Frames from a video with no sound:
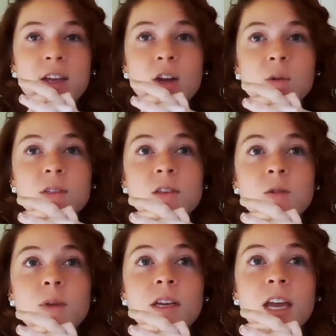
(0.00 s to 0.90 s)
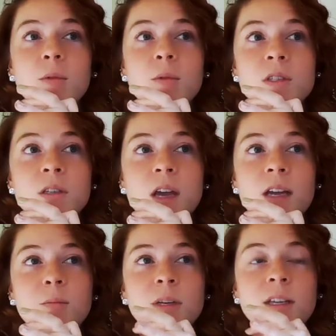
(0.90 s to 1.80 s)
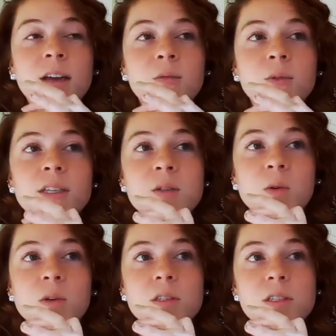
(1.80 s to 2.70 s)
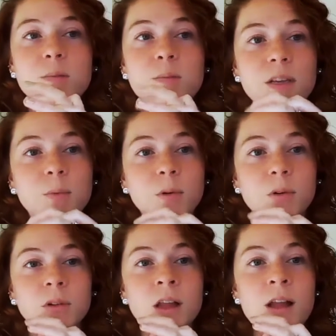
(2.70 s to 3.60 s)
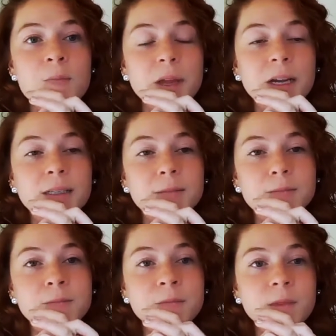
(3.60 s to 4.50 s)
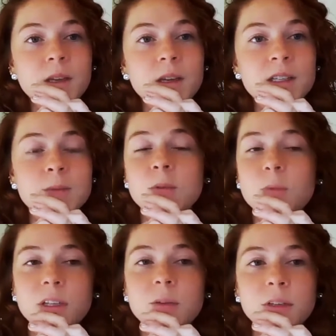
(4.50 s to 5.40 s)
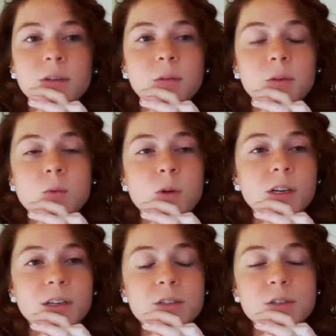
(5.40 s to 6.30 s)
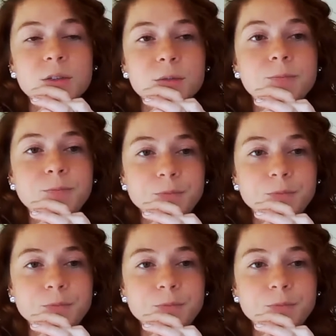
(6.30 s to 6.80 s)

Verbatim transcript: and so being able to kind of be that resource to people has been really, really rewarding too.